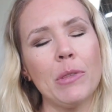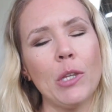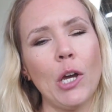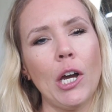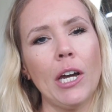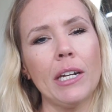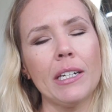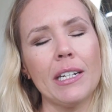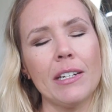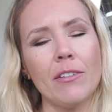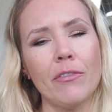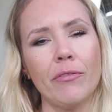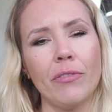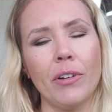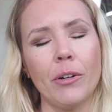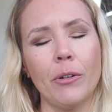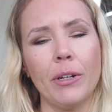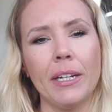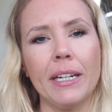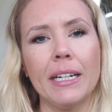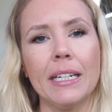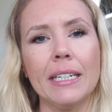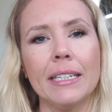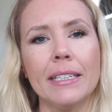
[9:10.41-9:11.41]
not a
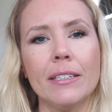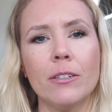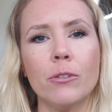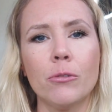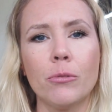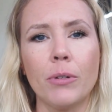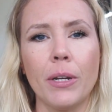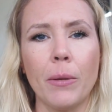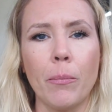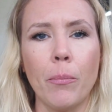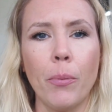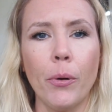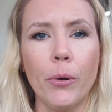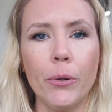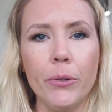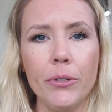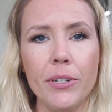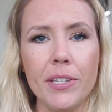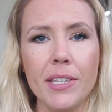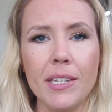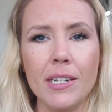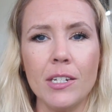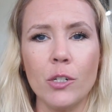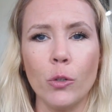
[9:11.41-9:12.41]
very glittery
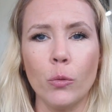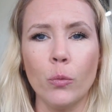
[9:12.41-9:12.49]
person,